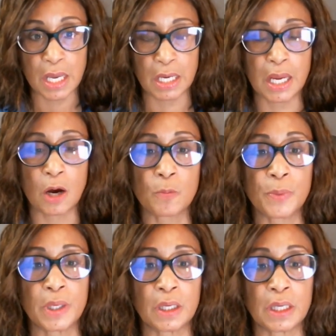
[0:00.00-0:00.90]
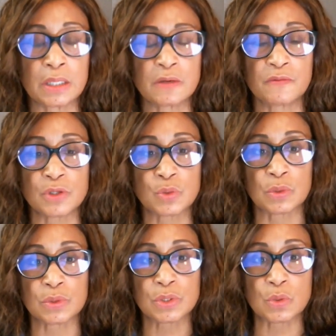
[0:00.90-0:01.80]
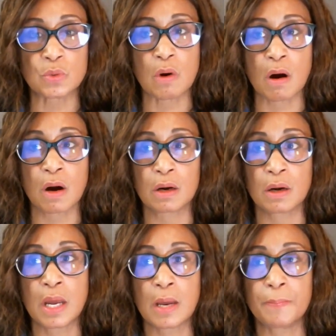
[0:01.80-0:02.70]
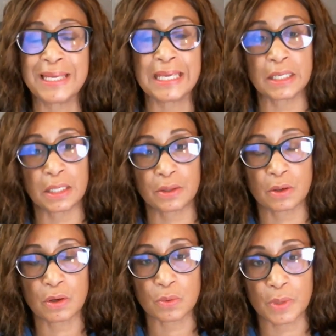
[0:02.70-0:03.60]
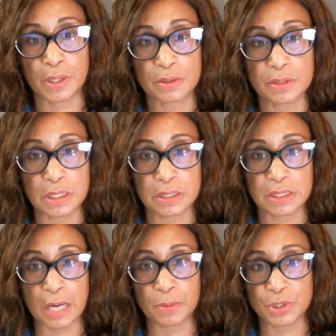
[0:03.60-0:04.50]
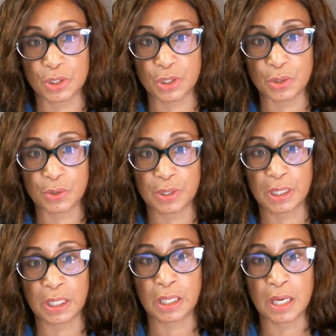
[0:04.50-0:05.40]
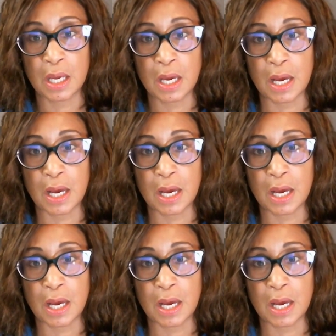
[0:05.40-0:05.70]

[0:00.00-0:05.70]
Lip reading: and helping individuals who are beginning their careers in cybersecurity